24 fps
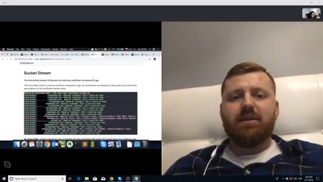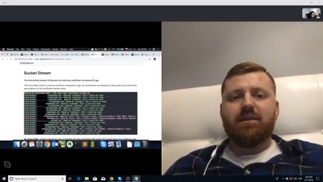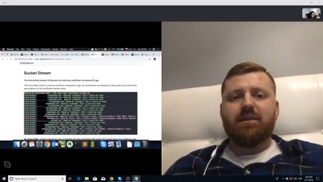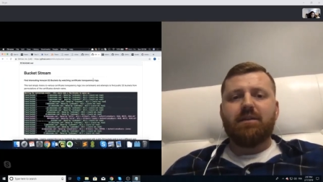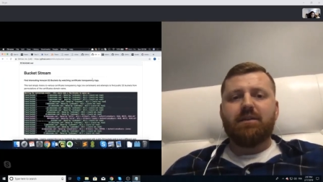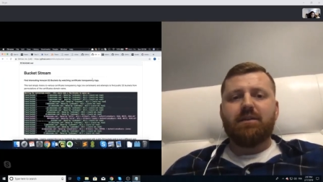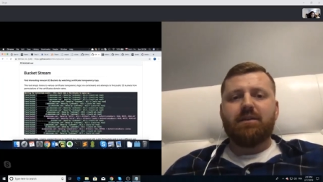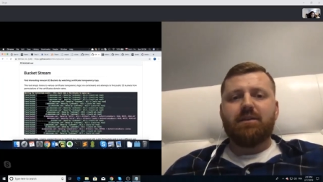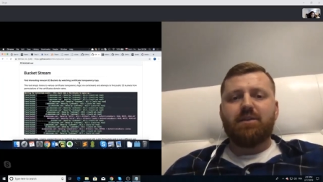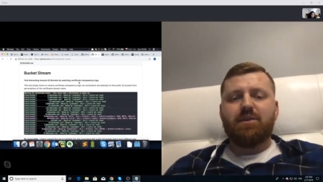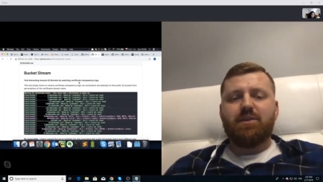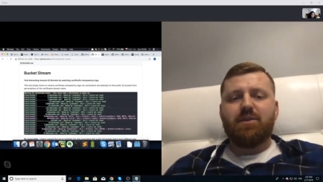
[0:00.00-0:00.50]

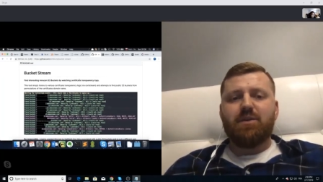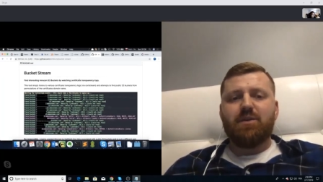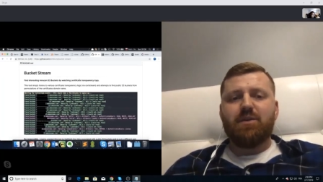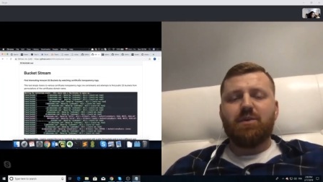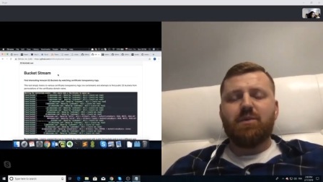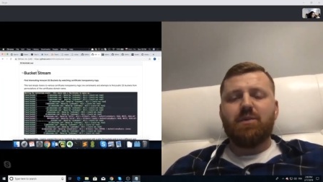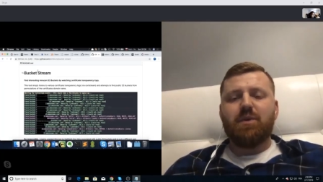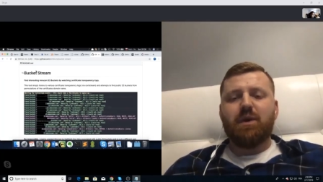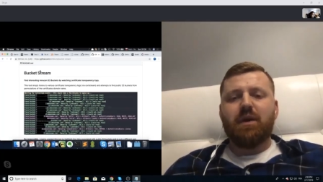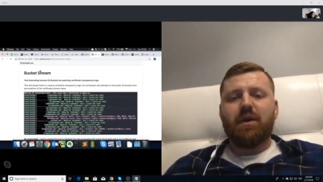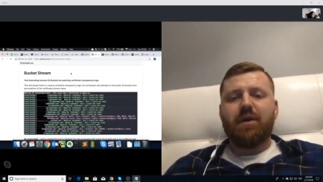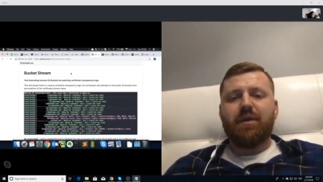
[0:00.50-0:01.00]

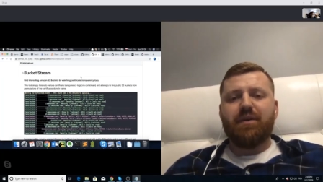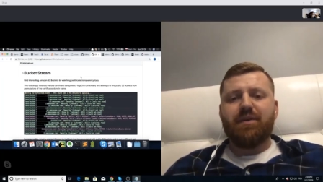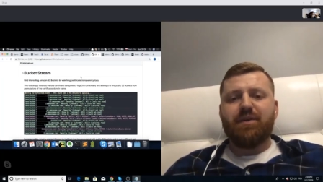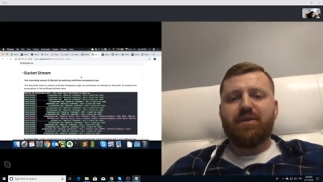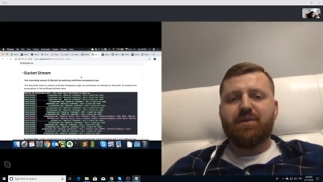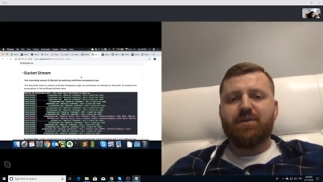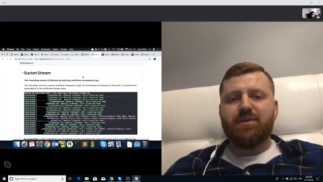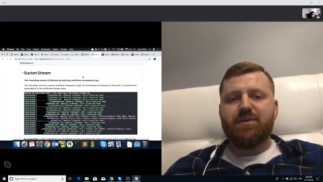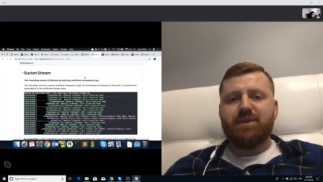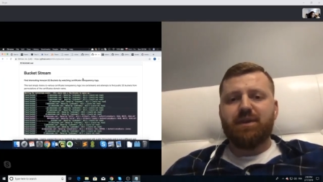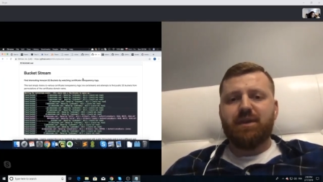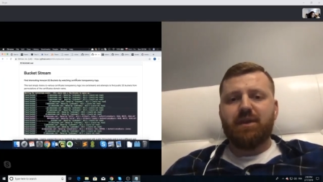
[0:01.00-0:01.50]
you are
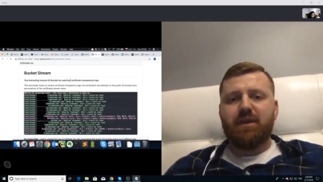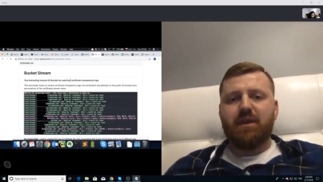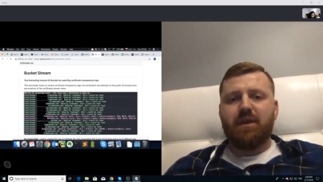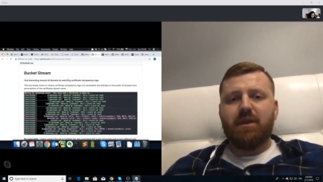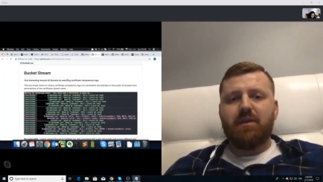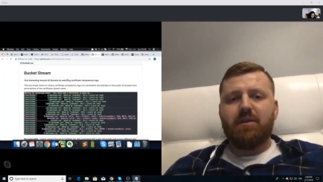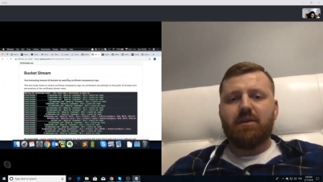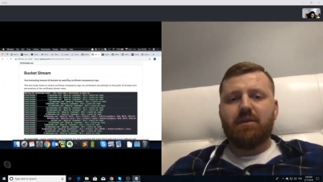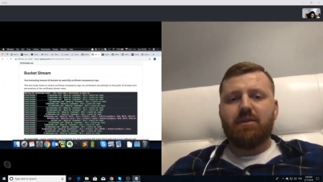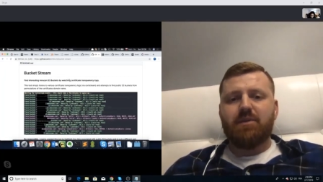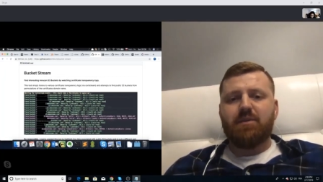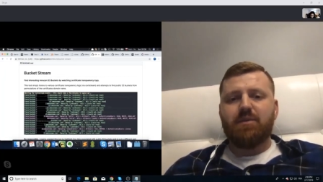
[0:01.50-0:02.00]
using
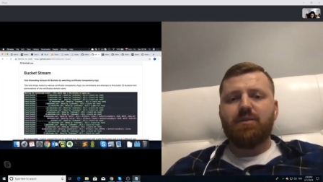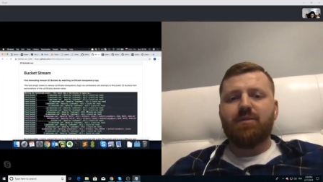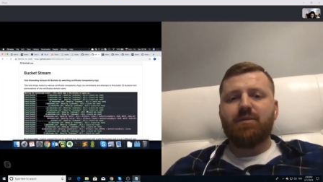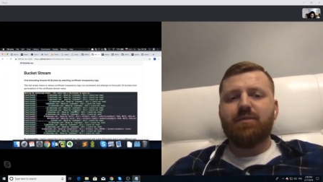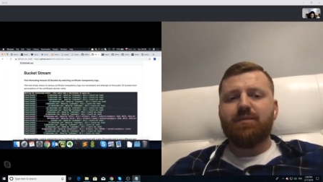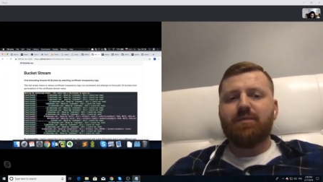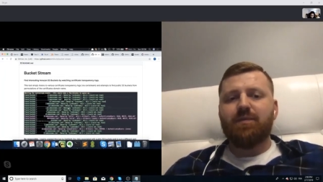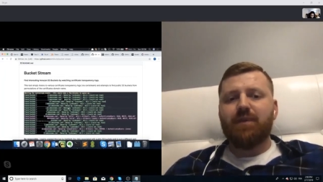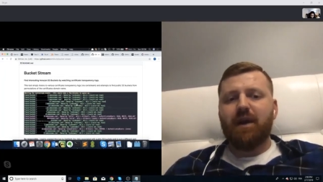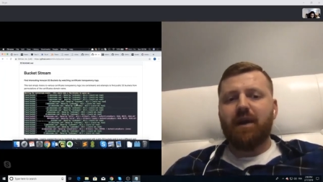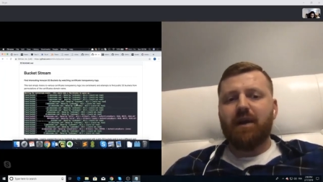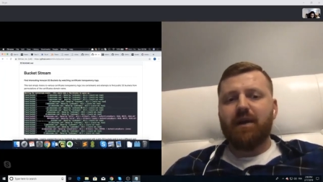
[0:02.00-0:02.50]
it to
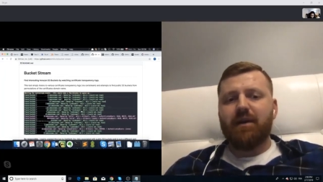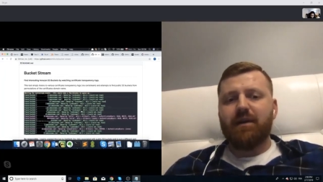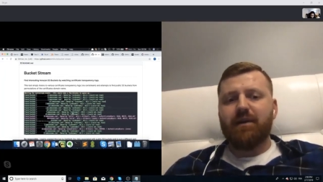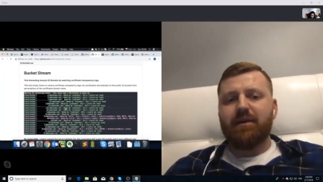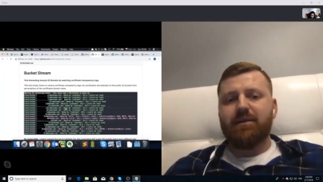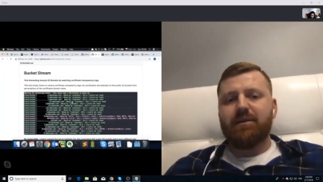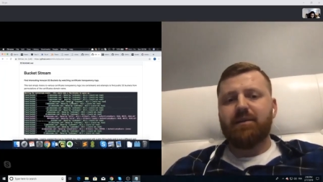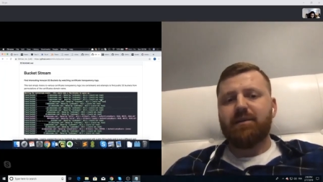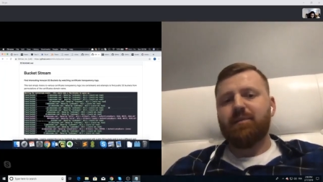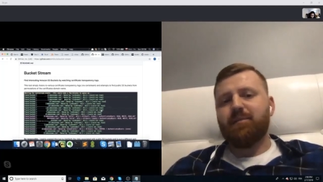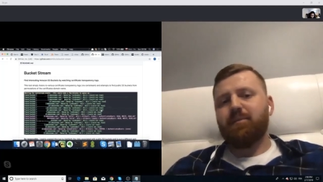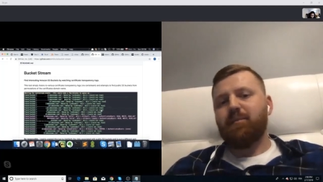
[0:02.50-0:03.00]

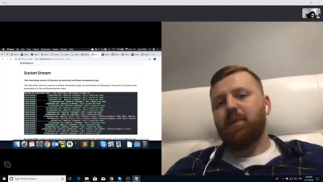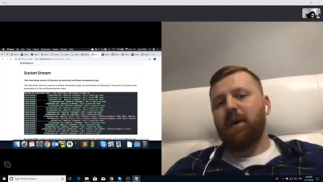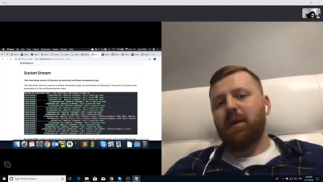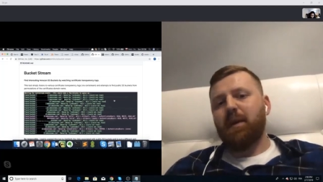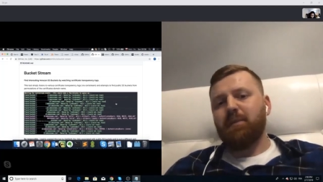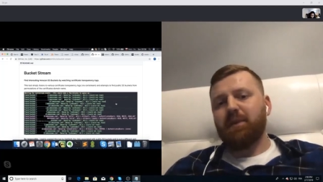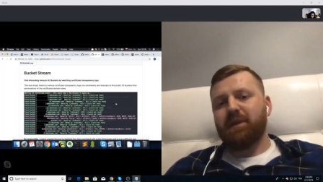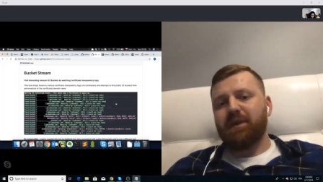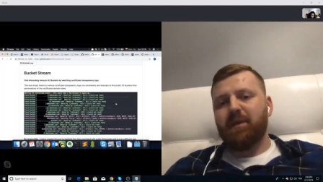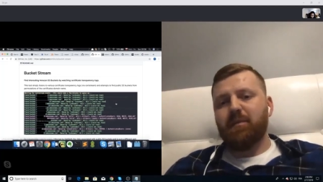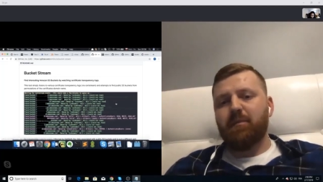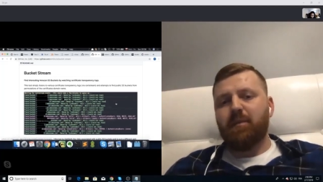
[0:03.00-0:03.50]
find
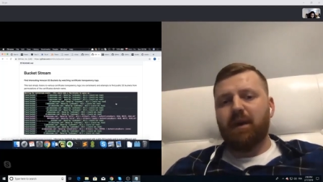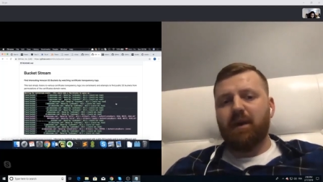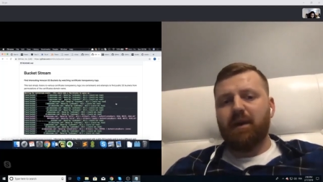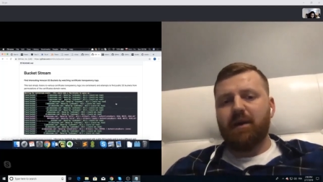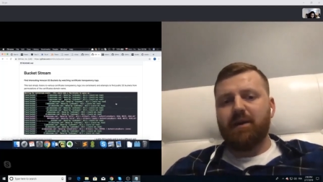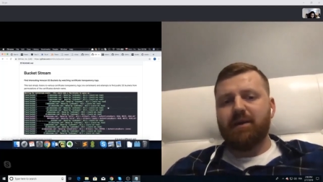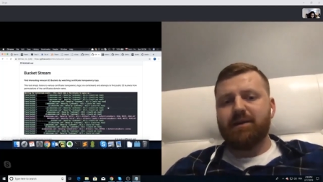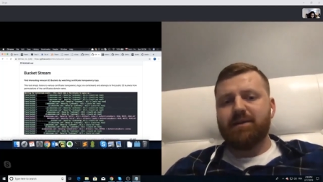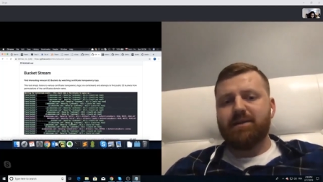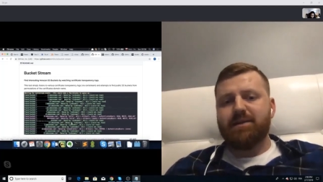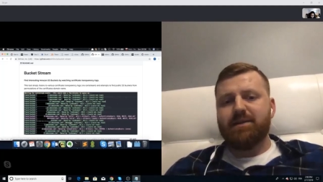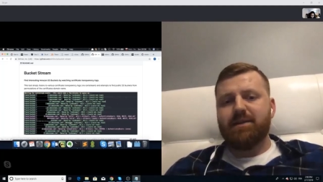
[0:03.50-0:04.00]
public
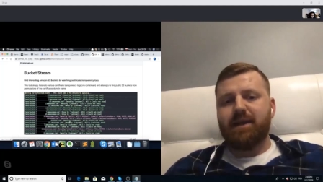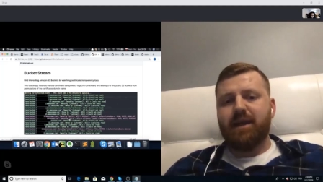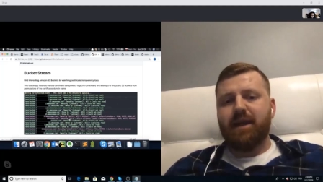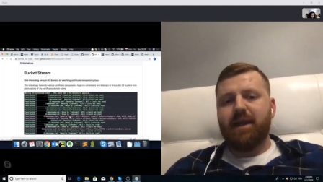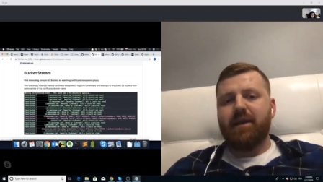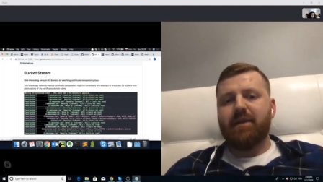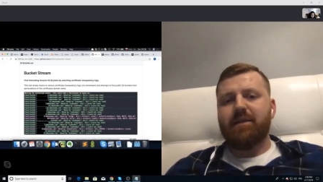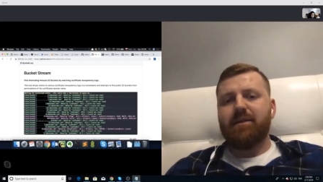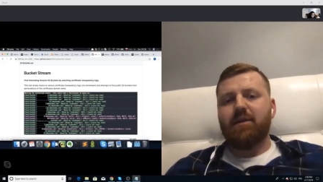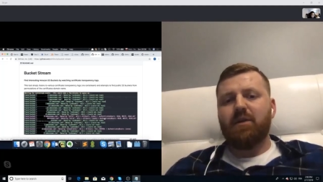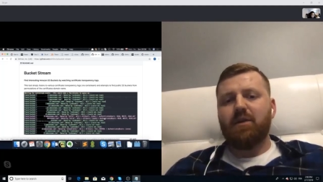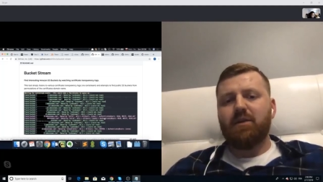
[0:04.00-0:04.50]
buckets
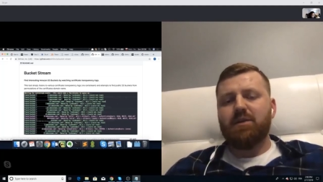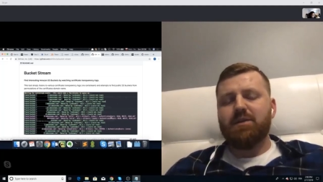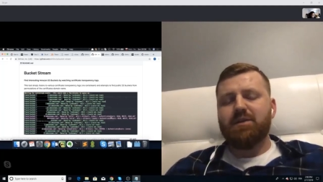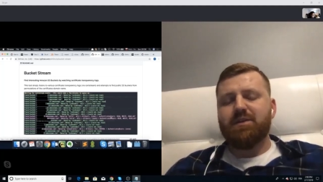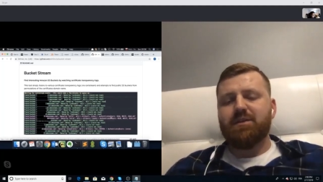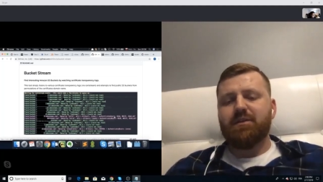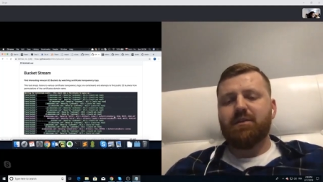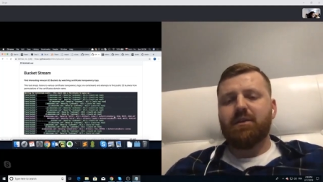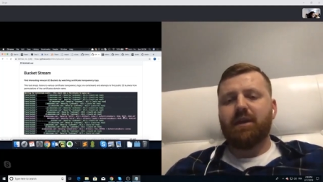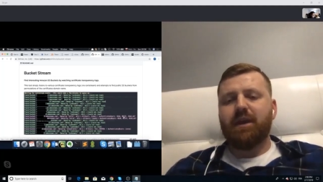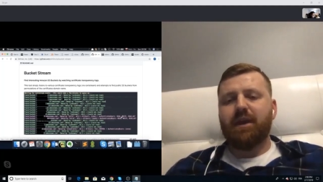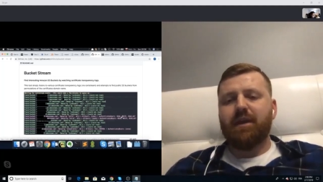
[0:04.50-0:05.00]
and
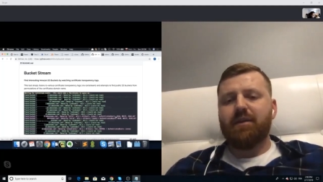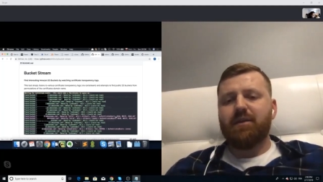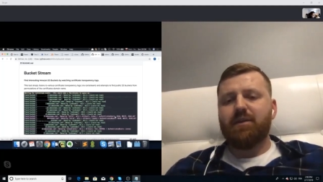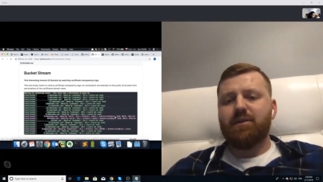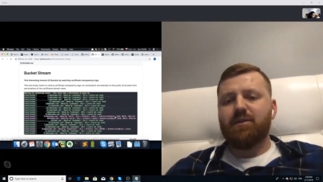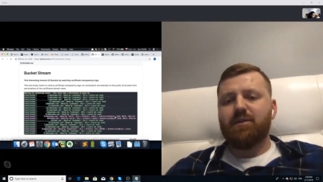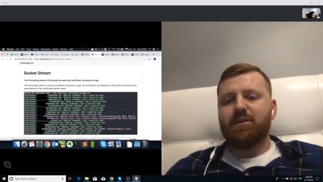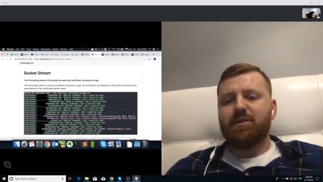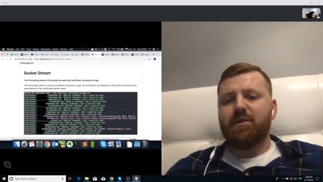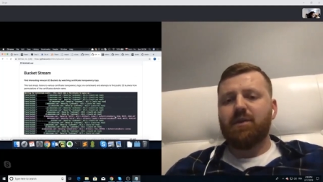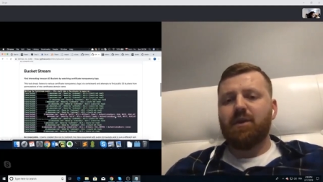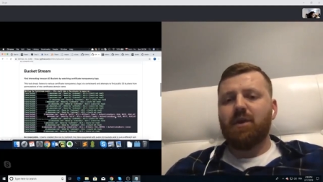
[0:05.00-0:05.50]
also get
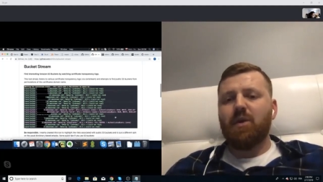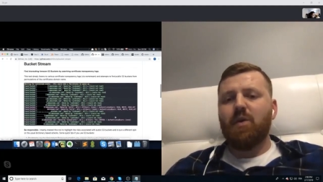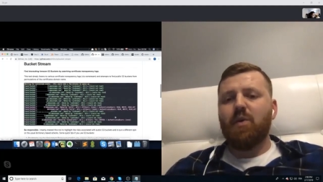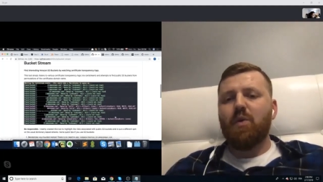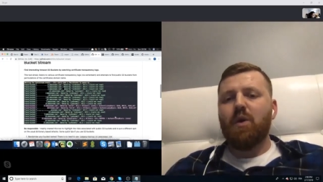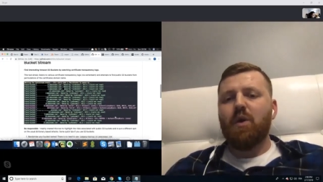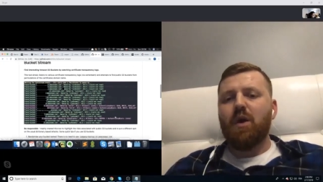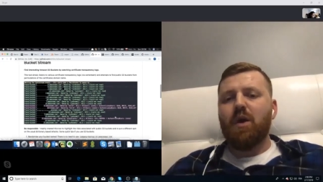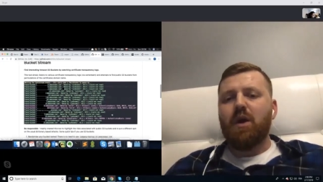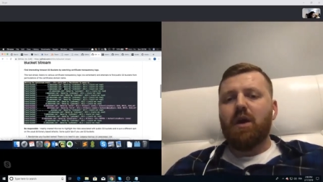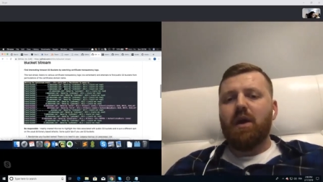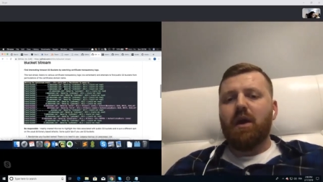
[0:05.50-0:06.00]
to know